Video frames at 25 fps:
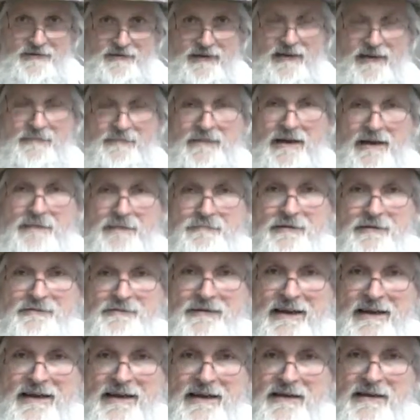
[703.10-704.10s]
anybody
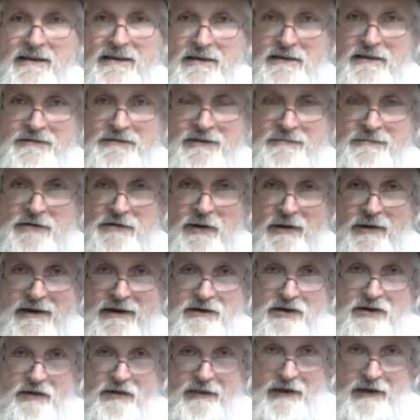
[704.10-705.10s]
prevented from going to the